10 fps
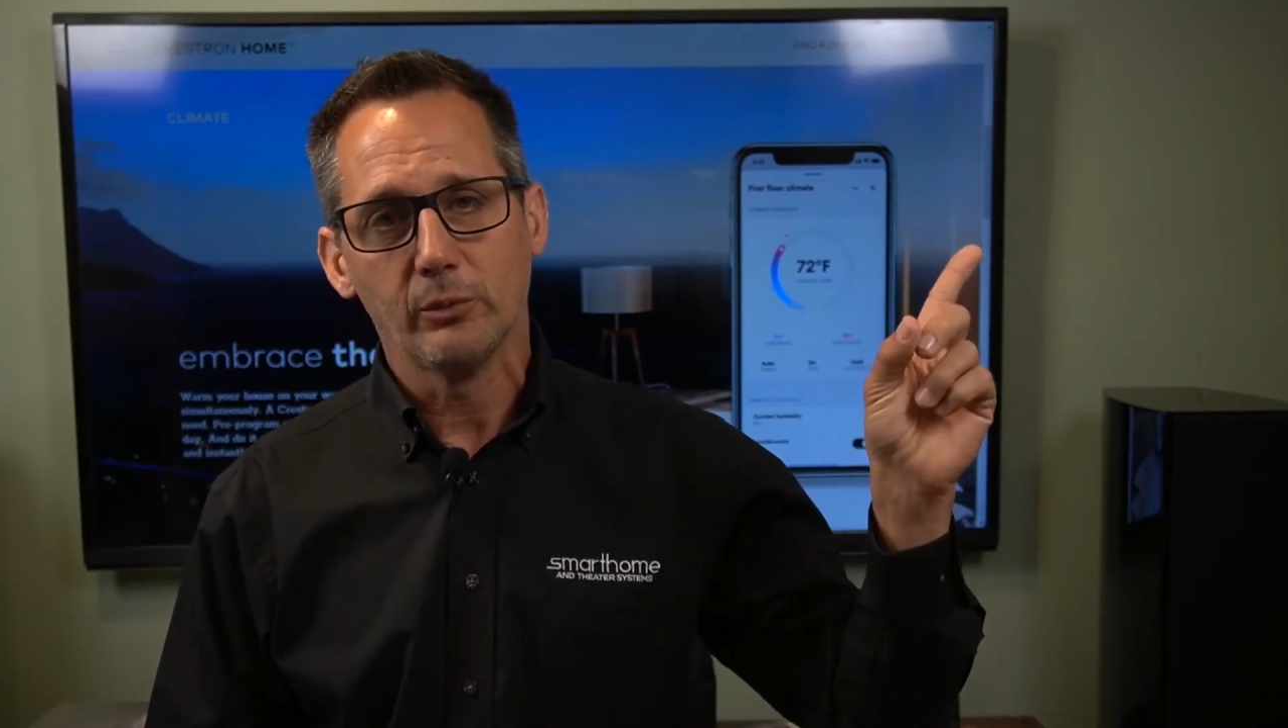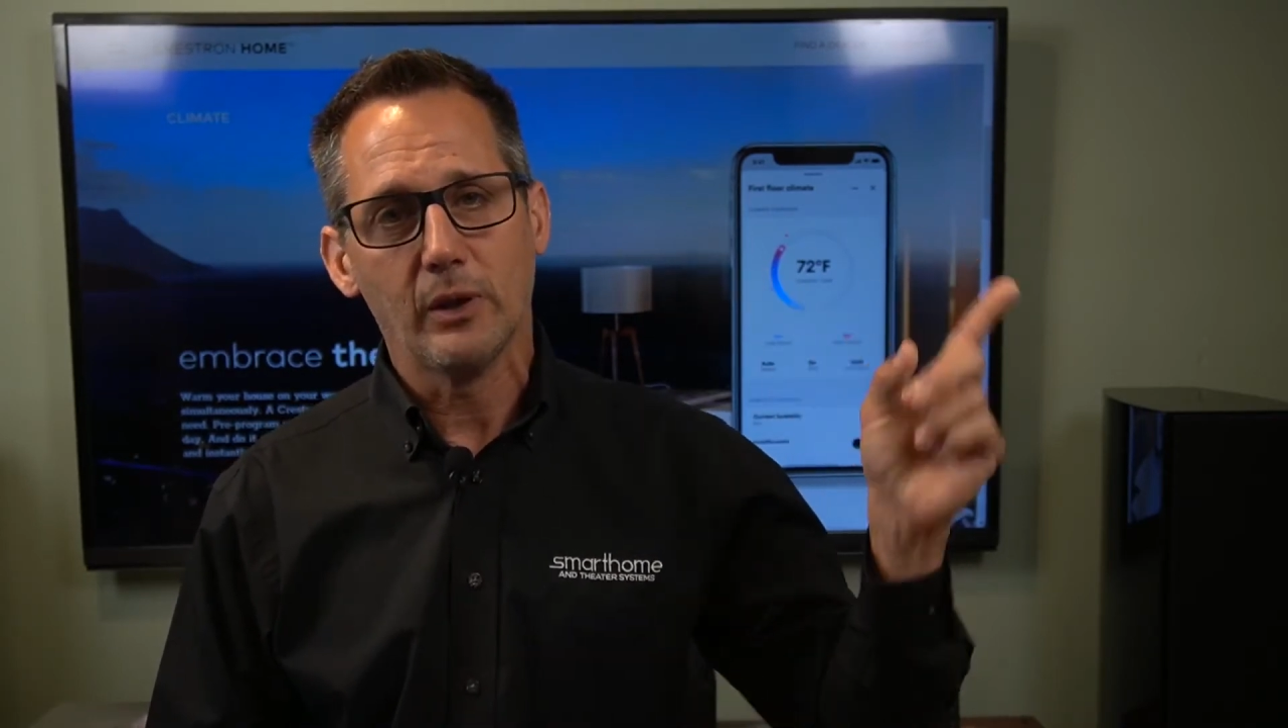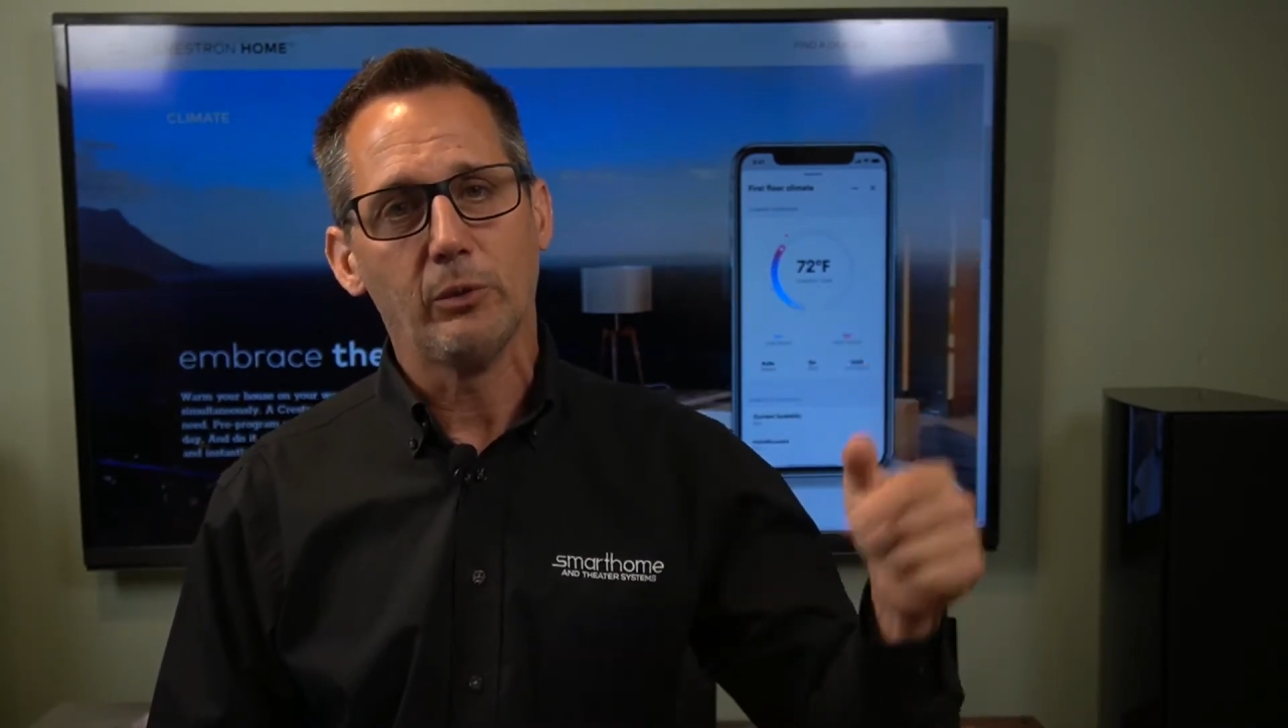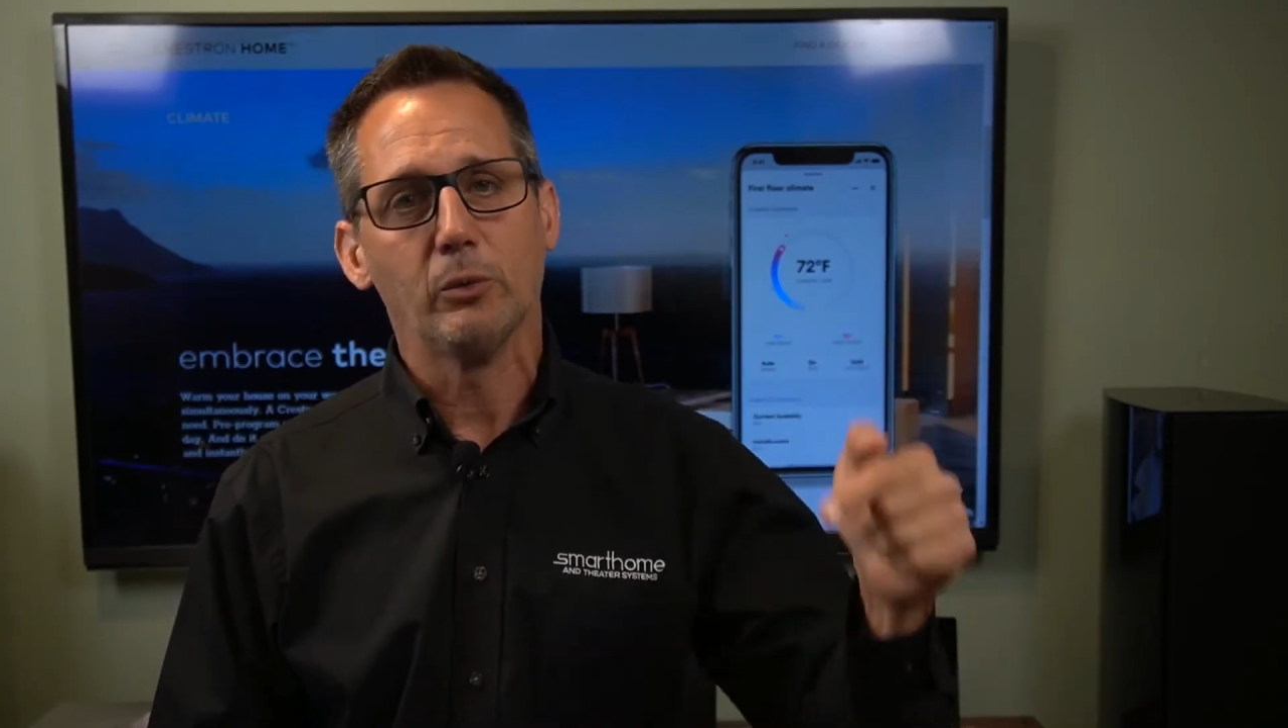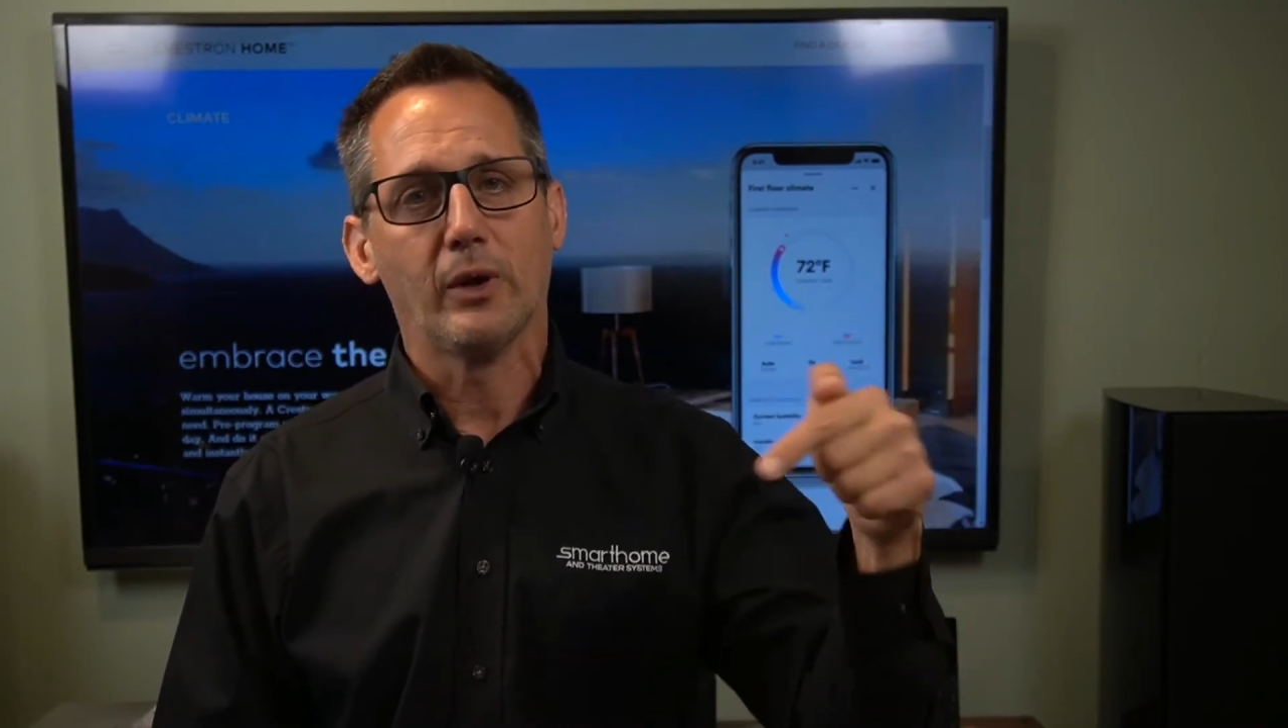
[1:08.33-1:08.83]

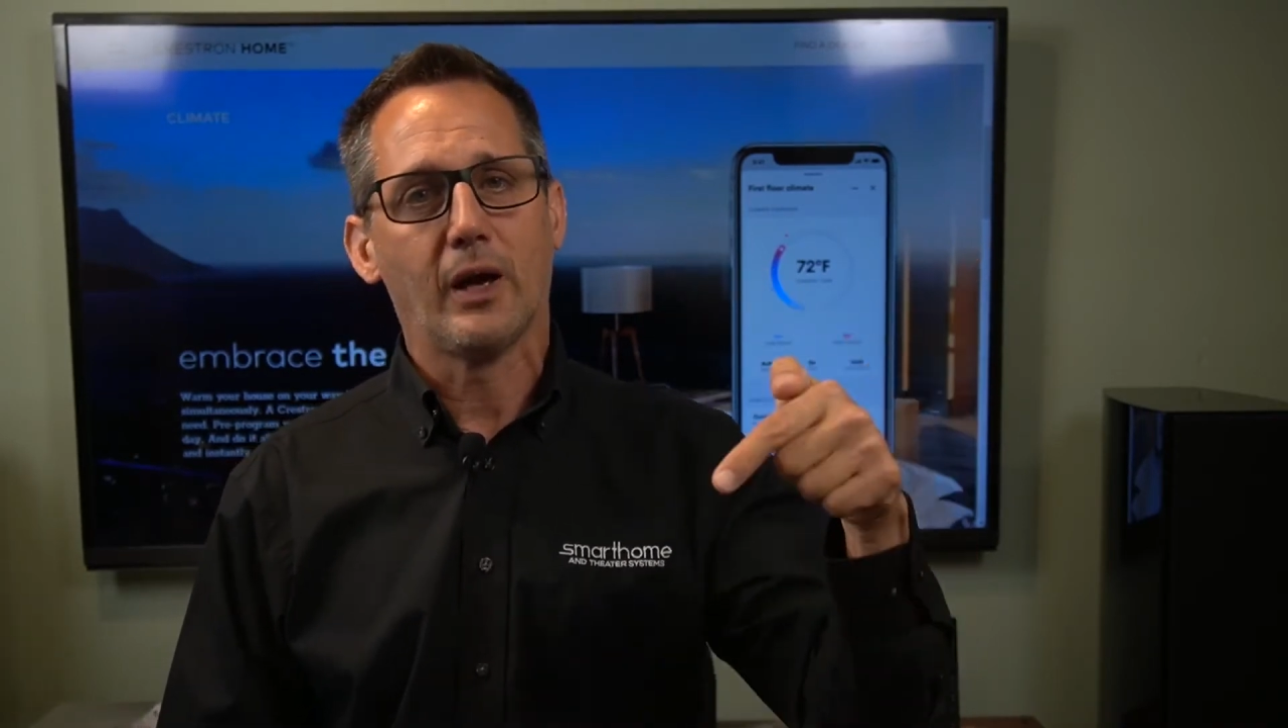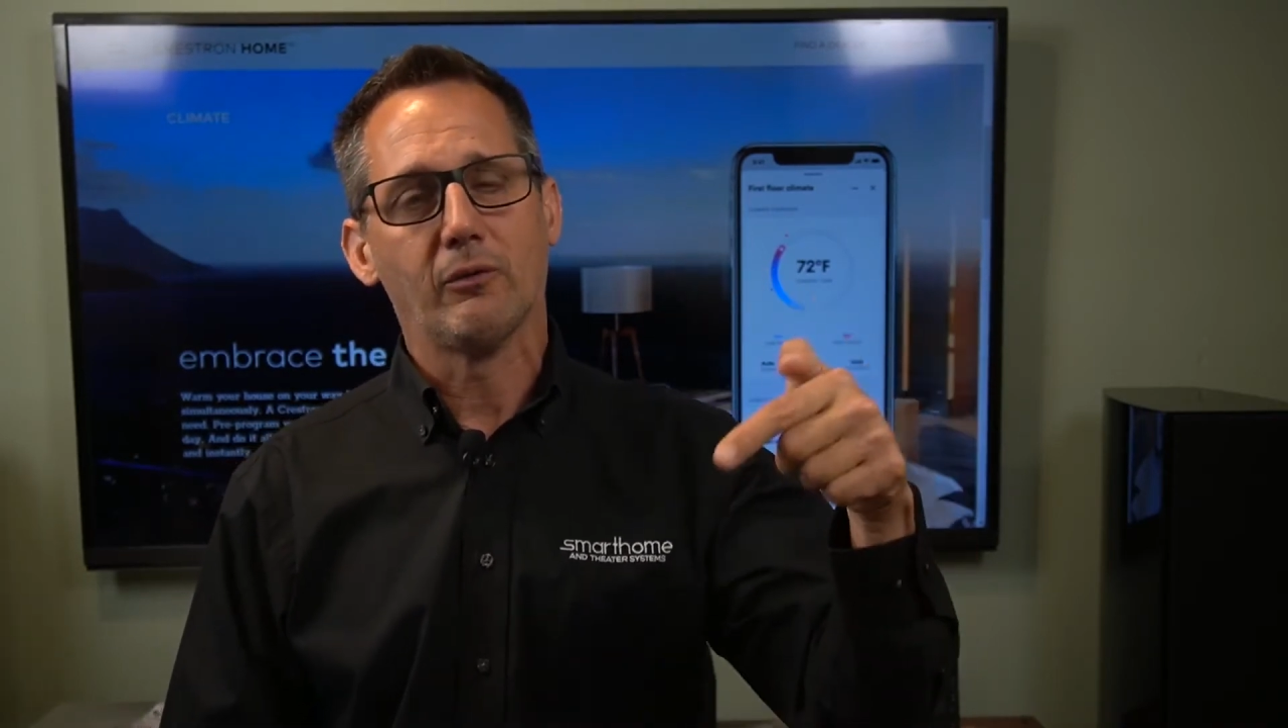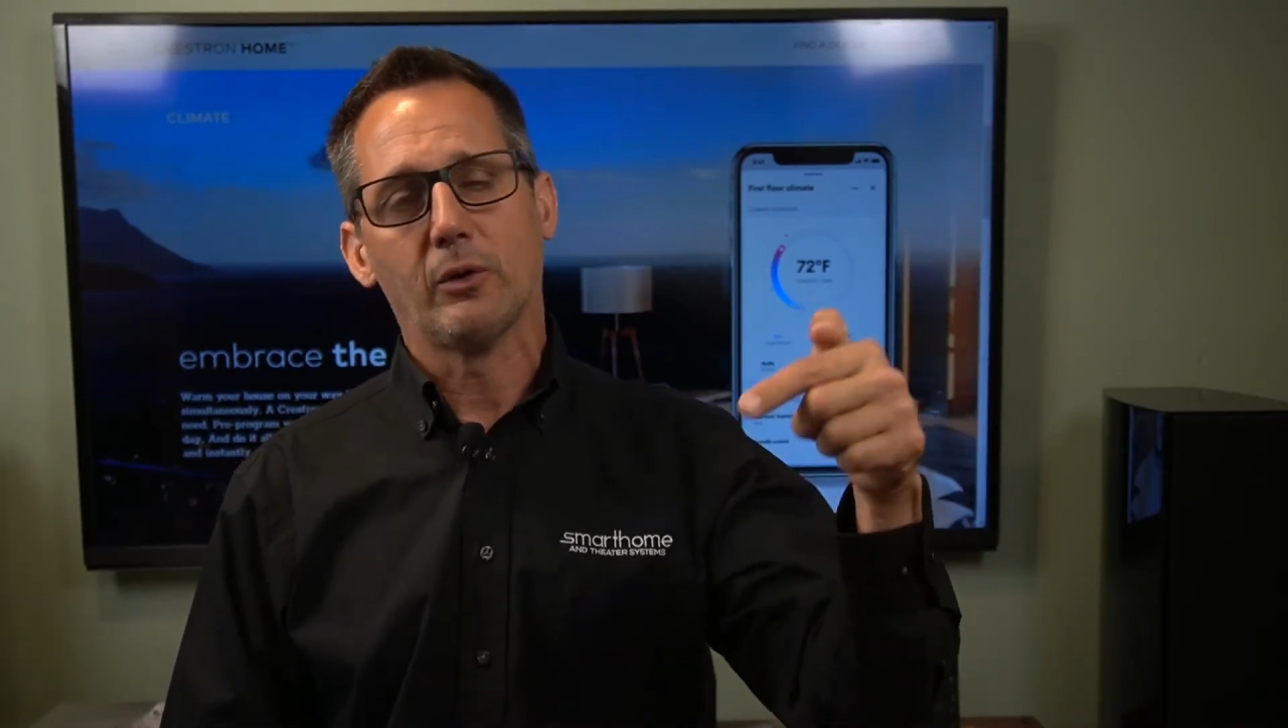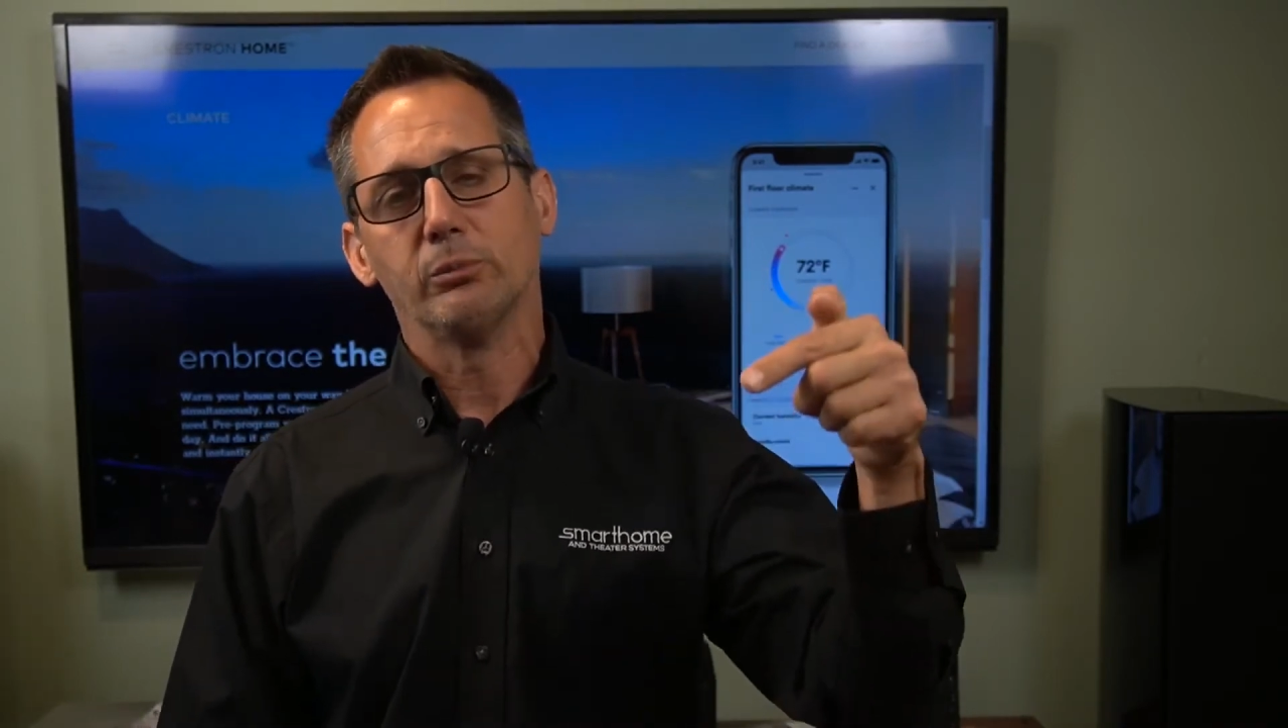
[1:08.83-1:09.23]
Maybe we'll have a